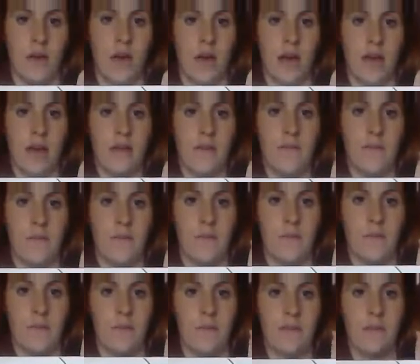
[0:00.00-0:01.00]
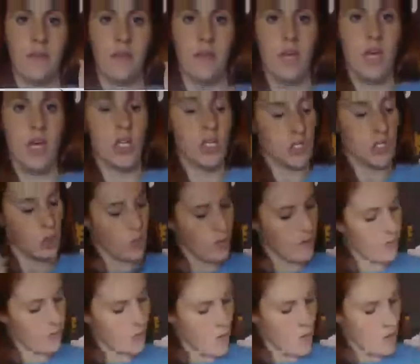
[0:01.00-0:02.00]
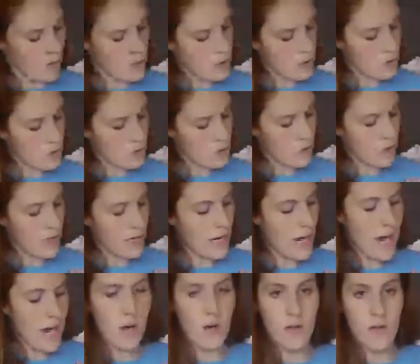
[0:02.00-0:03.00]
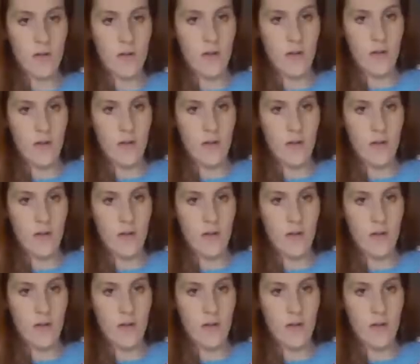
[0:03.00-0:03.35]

Okay, so we've gone straight out,